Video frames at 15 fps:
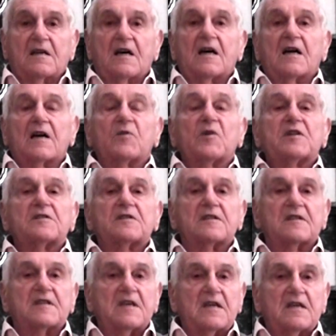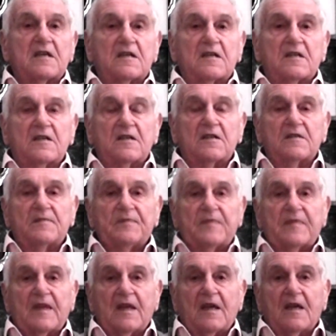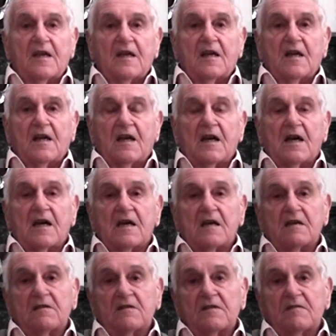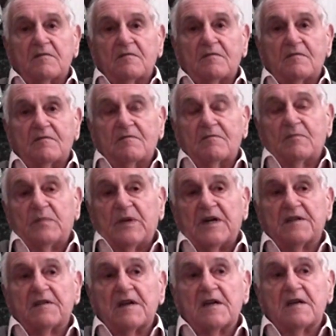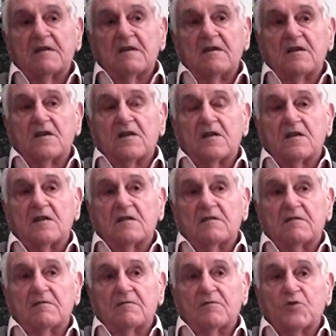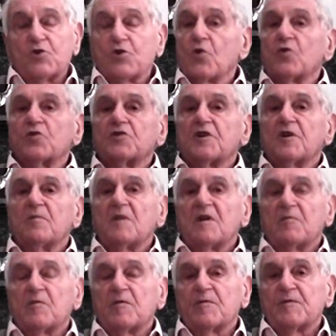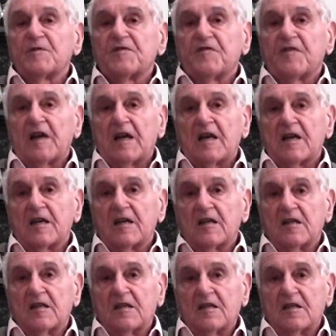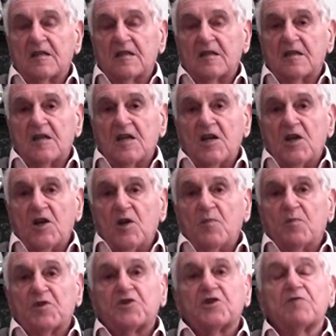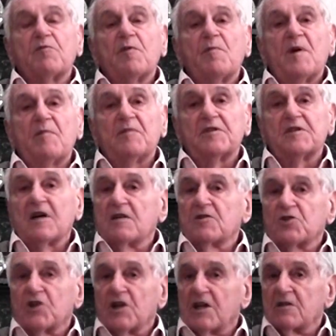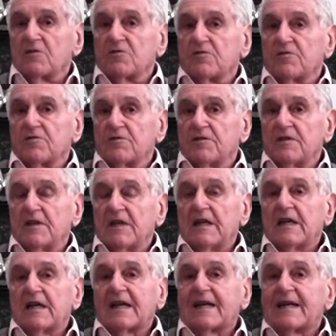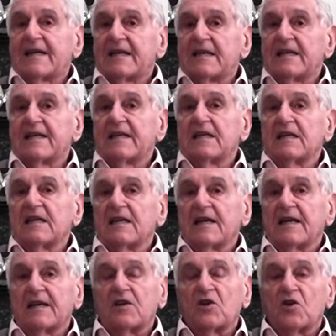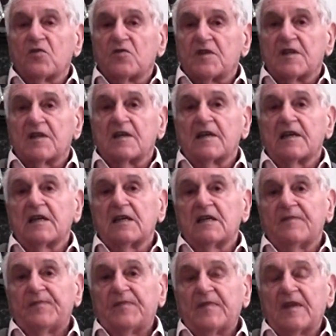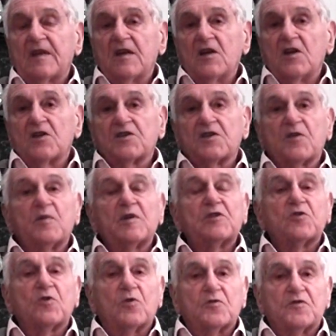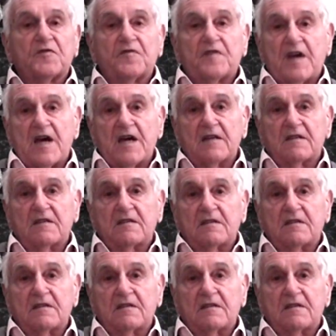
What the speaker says: I went to see her, and by then her short-term memory was failing, but she remembered our childhood clearly and lucidly, so we talked of that